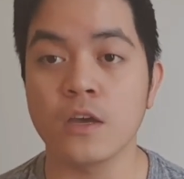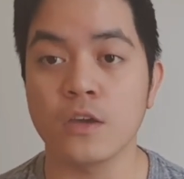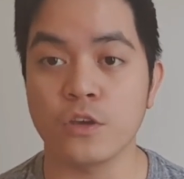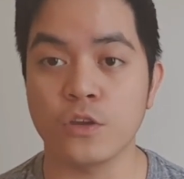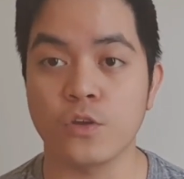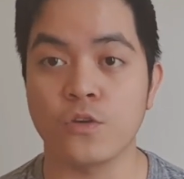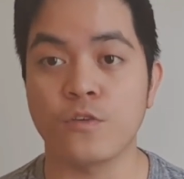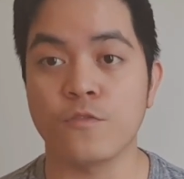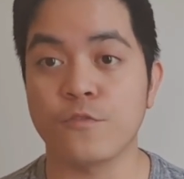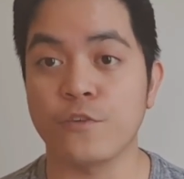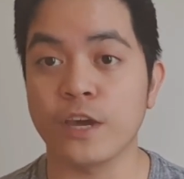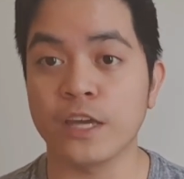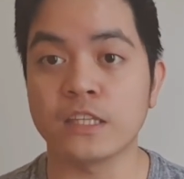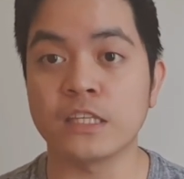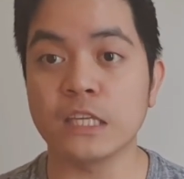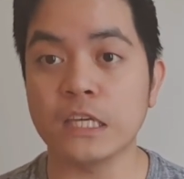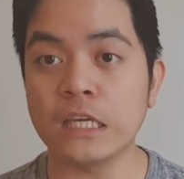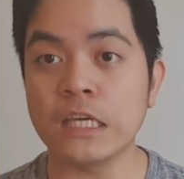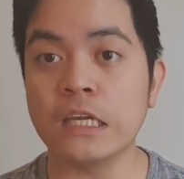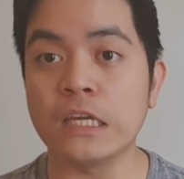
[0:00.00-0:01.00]
you know, if you get
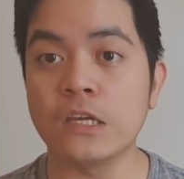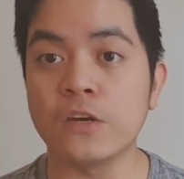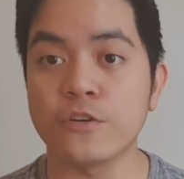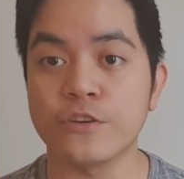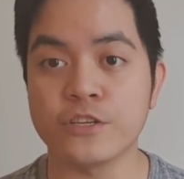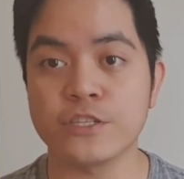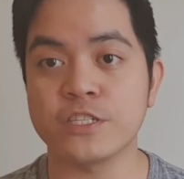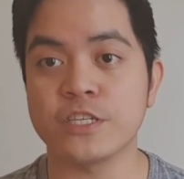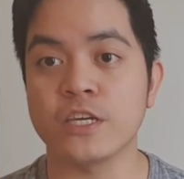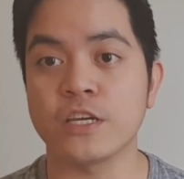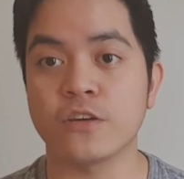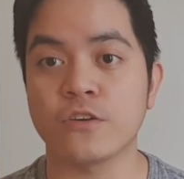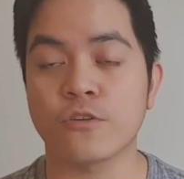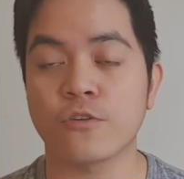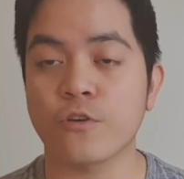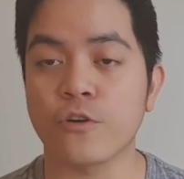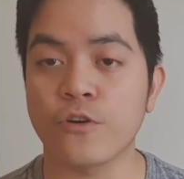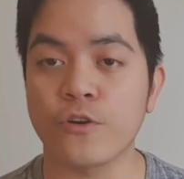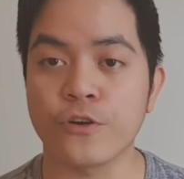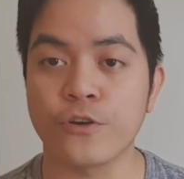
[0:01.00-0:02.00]
ill or sick
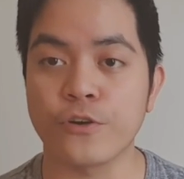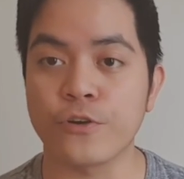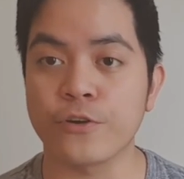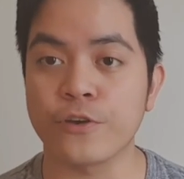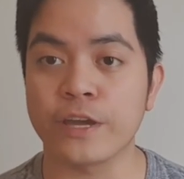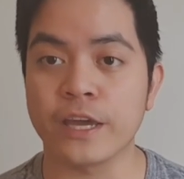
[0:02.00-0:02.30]
or you